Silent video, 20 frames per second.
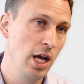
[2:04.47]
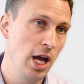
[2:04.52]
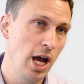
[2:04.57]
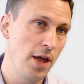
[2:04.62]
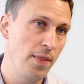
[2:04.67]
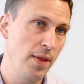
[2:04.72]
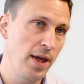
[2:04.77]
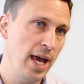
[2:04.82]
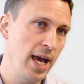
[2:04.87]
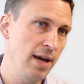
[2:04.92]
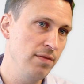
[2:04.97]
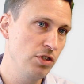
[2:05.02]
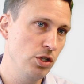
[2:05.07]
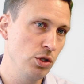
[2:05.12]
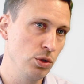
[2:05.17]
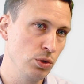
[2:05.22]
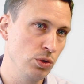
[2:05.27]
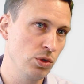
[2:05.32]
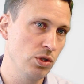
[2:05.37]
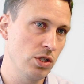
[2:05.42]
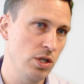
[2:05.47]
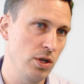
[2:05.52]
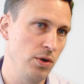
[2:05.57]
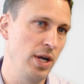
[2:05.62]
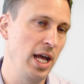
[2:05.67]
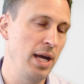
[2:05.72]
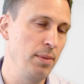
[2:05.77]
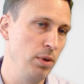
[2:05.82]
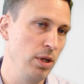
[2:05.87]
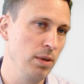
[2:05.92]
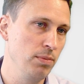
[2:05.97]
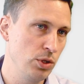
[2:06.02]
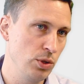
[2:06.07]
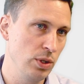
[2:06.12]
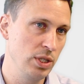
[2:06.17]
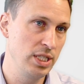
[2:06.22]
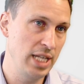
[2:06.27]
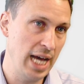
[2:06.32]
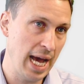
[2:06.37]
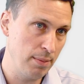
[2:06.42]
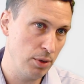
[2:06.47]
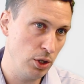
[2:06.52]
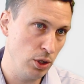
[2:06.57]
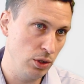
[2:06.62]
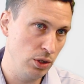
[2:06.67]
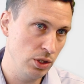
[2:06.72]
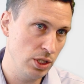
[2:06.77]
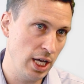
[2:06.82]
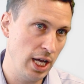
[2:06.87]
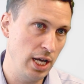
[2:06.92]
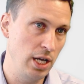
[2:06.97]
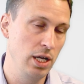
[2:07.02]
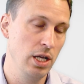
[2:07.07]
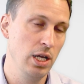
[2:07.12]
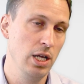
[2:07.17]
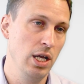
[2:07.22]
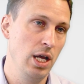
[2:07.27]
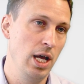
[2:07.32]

and they have tools to enable them to adapt content,